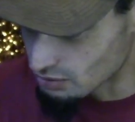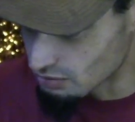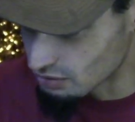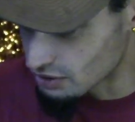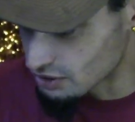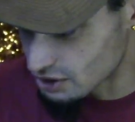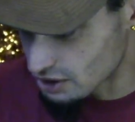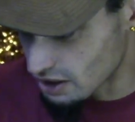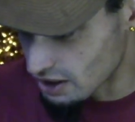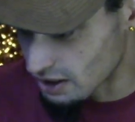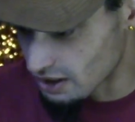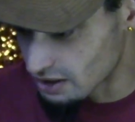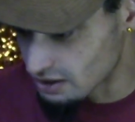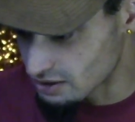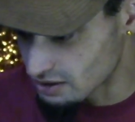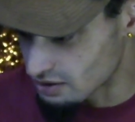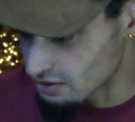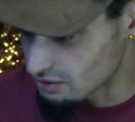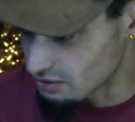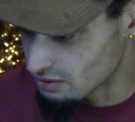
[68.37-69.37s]
always wanted to try
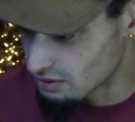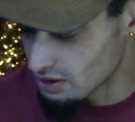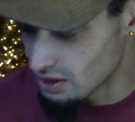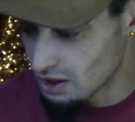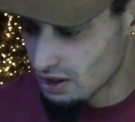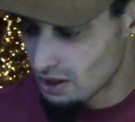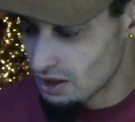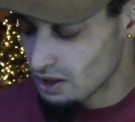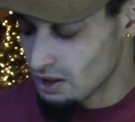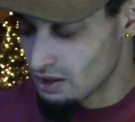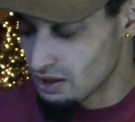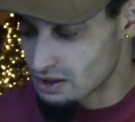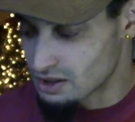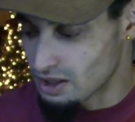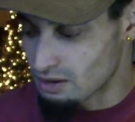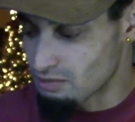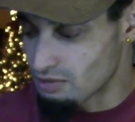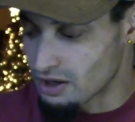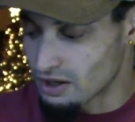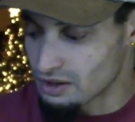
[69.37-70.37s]
it, so let's
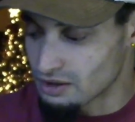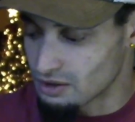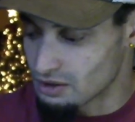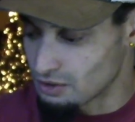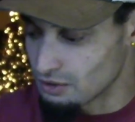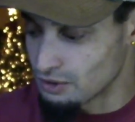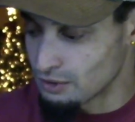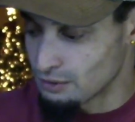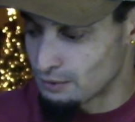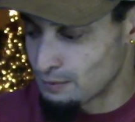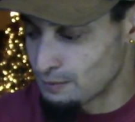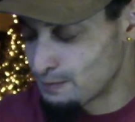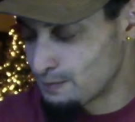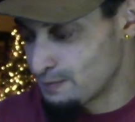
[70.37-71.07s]
hop right into it.